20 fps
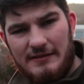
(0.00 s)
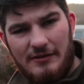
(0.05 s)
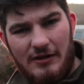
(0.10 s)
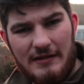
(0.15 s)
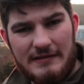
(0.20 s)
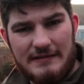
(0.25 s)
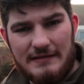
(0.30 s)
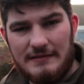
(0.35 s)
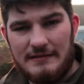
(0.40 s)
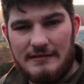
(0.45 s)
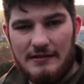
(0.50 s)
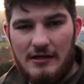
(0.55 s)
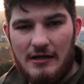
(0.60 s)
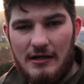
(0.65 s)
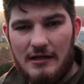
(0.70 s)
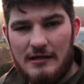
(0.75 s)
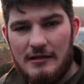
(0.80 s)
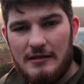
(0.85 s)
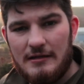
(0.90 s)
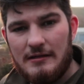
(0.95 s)
nice and
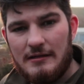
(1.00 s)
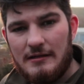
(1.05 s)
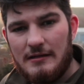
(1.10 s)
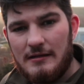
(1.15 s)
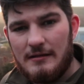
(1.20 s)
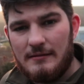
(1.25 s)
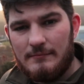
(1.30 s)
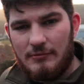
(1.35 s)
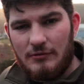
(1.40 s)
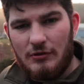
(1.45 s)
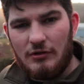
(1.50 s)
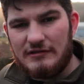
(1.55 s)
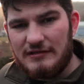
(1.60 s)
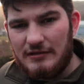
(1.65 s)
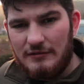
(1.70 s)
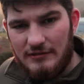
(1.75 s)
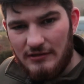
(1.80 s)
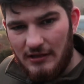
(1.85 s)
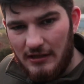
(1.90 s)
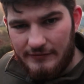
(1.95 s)
dark, but not
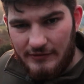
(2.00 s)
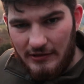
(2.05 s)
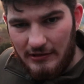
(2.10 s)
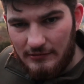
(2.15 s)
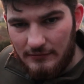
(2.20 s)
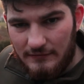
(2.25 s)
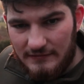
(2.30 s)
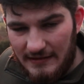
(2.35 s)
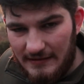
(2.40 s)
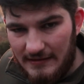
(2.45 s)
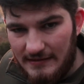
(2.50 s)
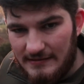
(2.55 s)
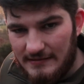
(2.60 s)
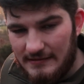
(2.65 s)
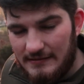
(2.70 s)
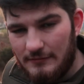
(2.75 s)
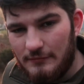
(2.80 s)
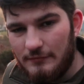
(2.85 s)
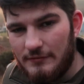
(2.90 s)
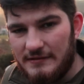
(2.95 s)
too dark that I lose
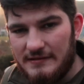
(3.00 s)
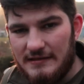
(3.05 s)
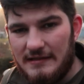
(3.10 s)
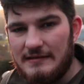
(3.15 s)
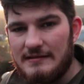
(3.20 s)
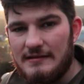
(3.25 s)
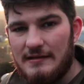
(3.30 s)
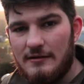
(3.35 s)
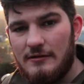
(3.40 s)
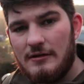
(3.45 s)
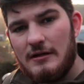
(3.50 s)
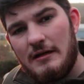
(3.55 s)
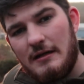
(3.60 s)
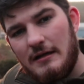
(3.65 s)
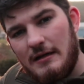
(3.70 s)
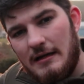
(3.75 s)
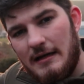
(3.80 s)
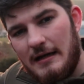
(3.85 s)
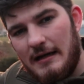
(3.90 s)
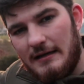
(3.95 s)
all the detail.
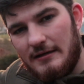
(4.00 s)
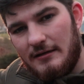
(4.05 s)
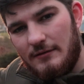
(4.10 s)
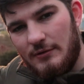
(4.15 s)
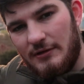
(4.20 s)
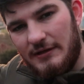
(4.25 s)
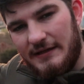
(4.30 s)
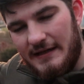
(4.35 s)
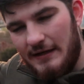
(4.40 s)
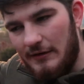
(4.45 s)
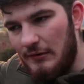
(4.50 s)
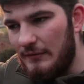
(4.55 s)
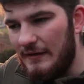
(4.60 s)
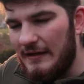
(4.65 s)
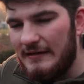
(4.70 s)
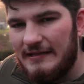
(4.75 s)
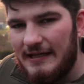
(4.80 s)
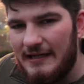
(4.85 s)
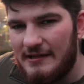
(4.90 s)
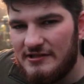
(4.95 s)
And I want to get all
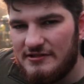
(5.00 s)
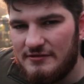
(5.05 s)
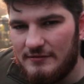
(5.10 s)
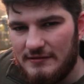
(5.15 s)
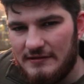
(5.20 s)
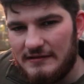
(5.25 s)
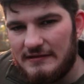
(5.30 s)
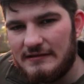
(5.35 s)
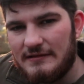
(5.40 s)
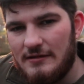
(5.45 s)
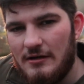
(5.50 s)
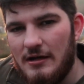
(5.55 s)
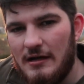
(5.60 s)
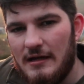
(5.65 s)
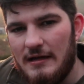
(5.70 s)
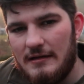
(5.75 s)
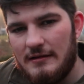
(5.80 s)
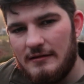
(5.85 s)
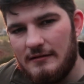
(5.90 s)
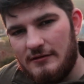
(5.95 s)
that texture in the
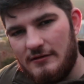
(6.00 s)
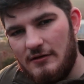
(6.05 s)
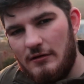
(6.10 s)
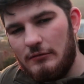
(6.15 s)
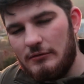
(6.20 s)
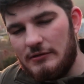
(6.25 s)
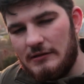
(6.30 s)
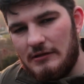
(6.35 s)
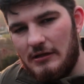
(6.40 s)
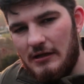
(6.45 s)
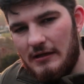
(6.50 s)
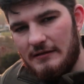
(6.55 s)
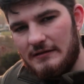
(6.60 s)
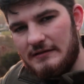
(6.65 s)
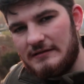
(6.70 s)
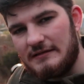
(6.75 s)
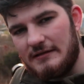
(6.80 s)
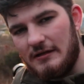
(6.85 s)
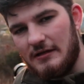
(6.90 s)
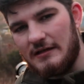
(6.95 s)
sky, the golden light in
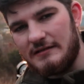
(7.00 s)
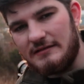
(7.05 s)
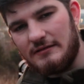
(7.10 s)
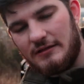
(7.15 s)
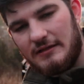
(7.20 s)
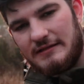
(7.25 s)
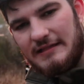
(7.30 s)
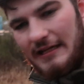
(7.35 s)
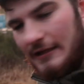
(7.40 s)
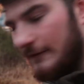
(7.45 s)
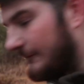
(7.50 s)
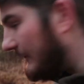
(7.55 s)
the sky. So I'm going to take the